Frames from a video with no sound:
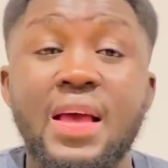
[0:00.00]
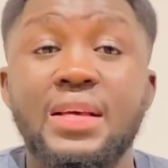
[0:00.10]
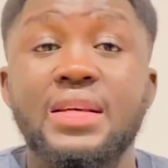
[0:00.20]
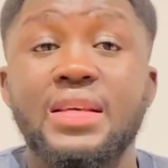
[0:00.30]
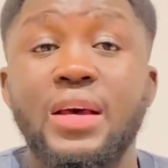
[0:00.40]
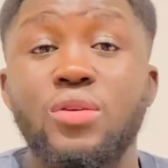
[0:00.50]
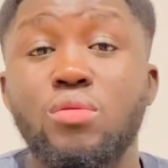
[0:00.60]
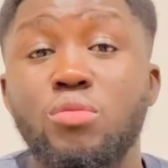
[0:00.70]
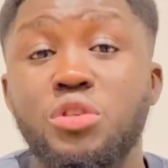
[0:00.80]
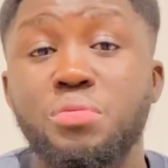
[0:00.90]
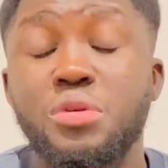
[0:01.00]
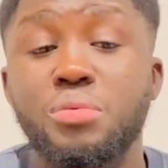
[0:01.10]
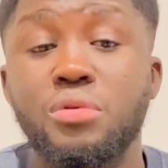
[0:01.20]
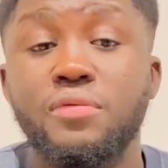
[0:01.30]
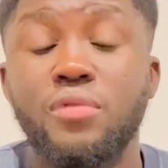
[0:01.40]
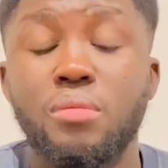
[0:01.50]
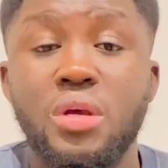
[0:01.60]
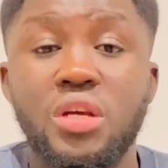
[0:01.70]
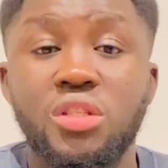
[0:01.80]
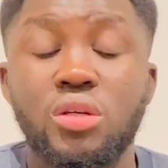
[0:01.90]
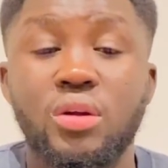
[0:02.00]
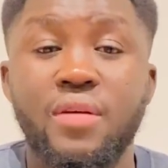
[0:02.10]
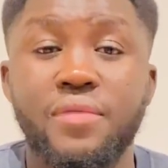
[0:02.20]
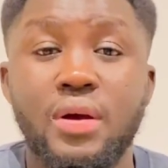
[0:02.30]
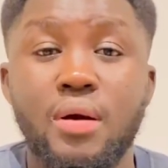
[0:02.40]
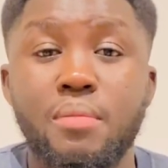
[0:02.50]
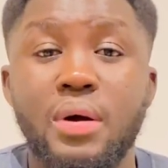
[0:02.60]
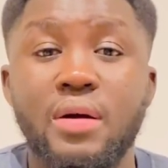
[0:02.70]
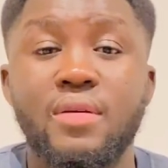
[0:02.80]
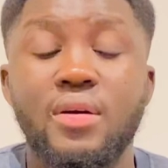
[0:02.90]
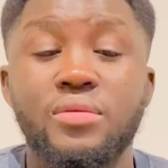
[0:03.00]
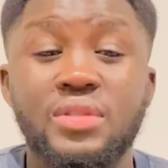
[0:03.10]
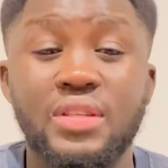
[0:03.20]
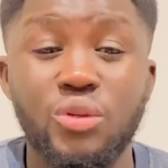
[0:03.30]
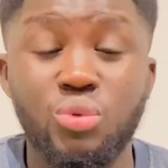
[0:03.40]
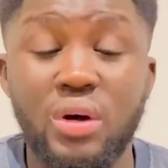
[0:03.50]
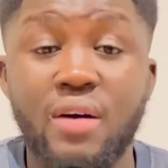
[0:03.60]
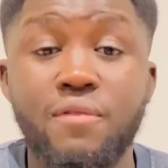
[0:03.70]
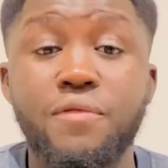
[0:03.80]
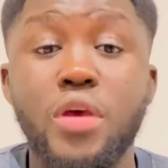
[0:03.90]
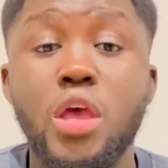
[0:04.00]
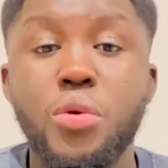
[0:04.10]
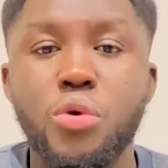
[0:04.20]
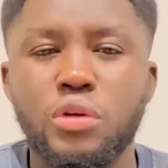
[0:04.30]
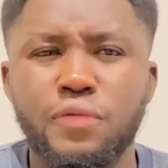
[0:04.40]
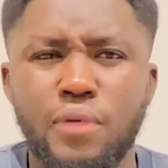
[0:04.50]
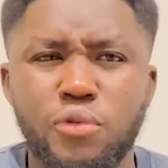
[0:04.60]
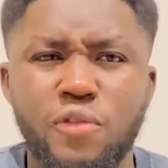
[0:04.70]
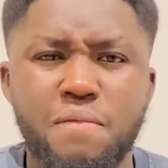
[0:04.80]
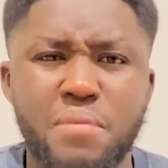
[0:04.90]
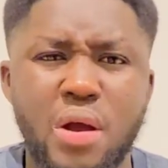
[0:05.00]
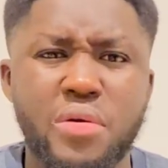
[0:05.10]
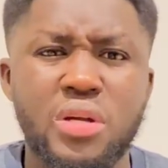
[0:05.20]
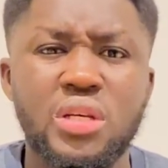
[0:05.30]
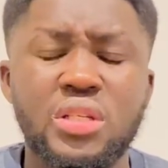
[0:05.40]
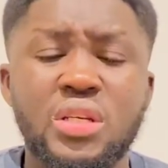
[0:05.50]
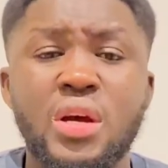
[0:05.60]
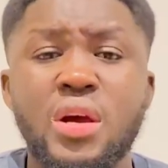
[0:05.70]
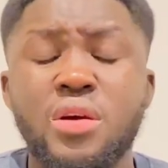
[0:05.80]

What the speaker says: Yes, I know most people from Asian and African backgrounds tend to have various forms of marriages,